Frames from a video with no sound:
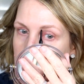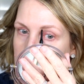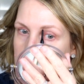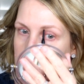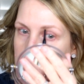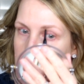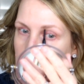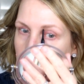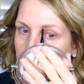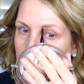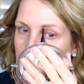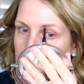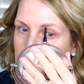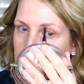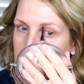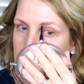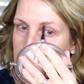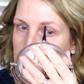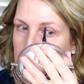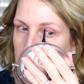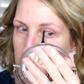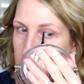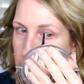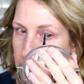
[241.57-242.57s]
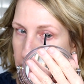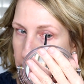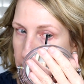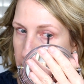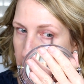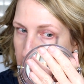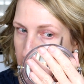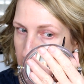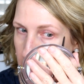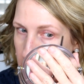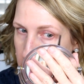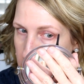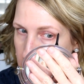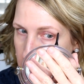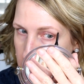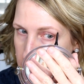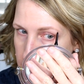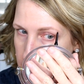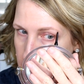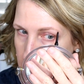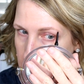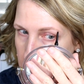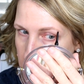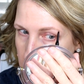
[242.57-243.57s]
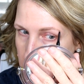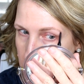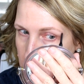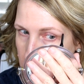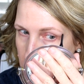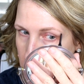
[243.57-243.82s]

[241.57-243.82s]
Well, this color is not bad on me,